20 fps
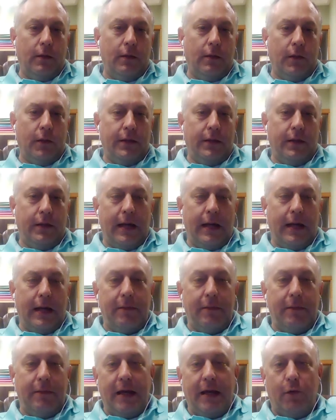with the
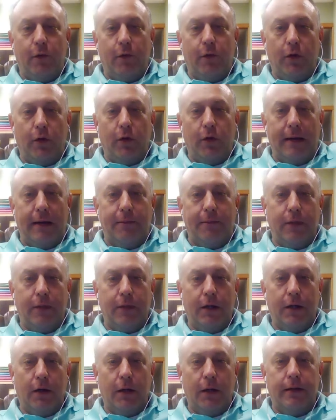iManifold app, you
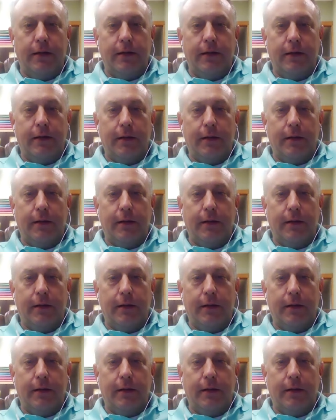know, it,